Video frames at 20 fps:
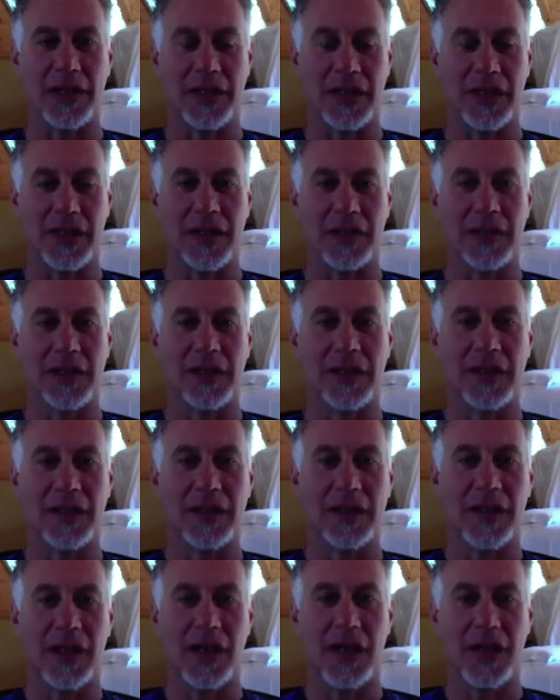to
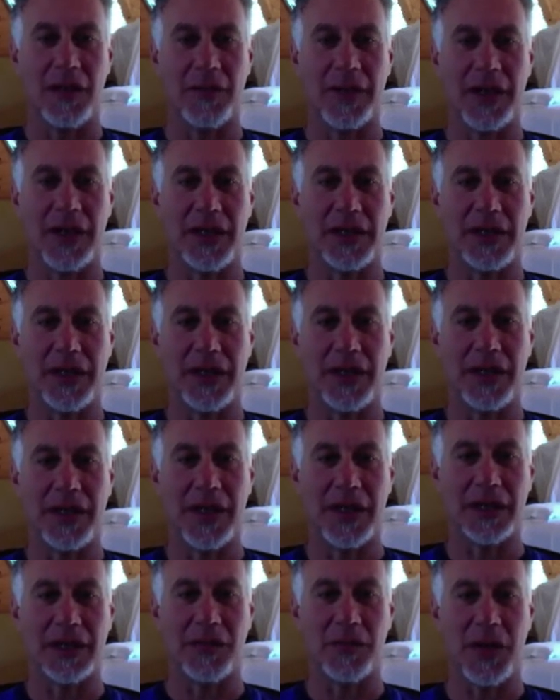begin to
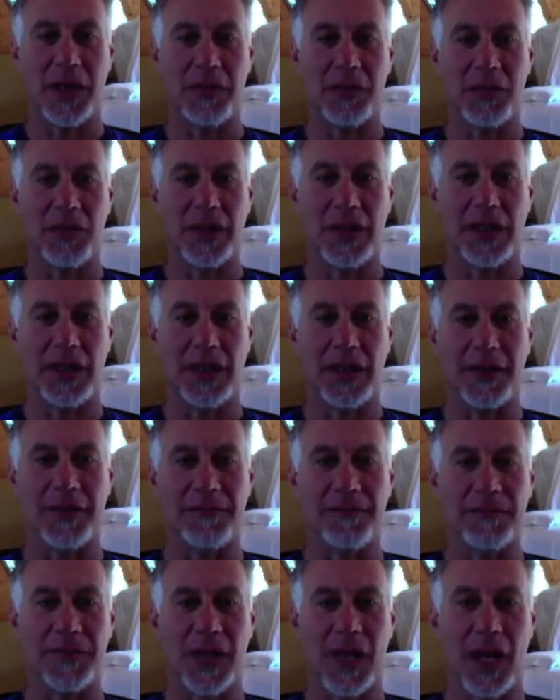connect to my breathing,
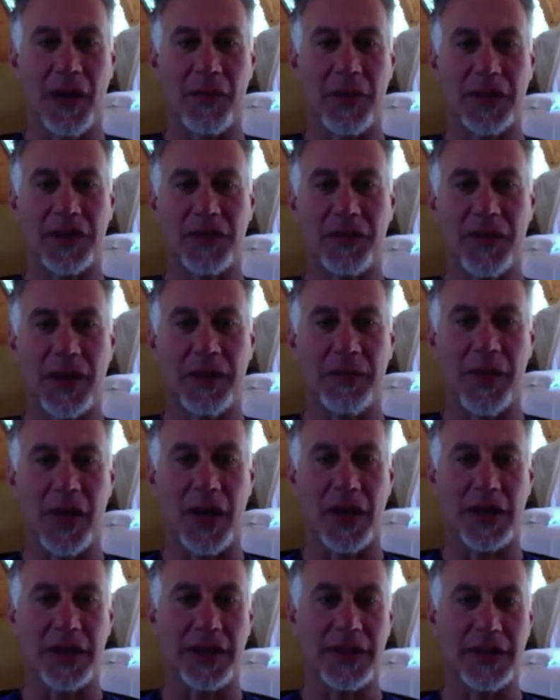how much of my
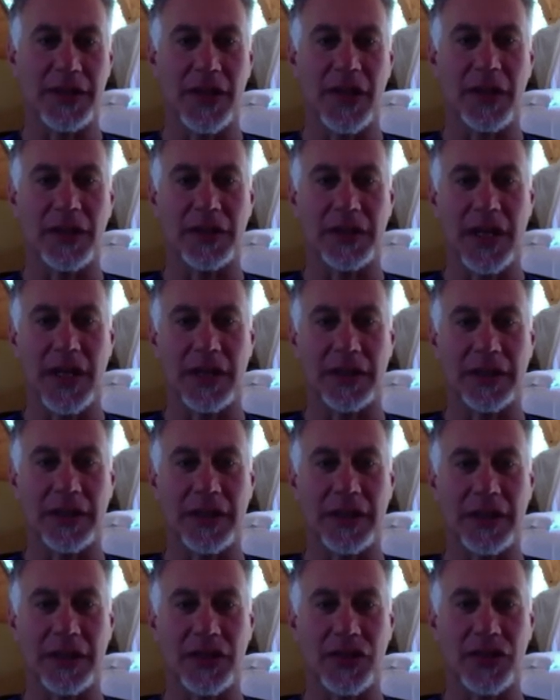body is contacting
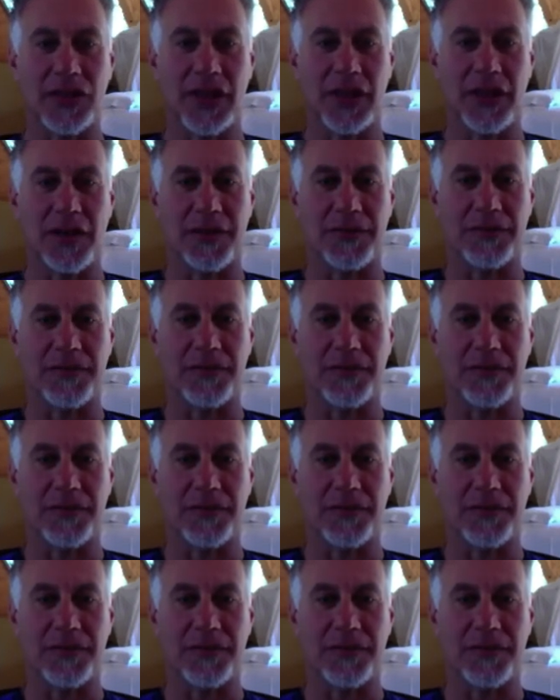in the chair.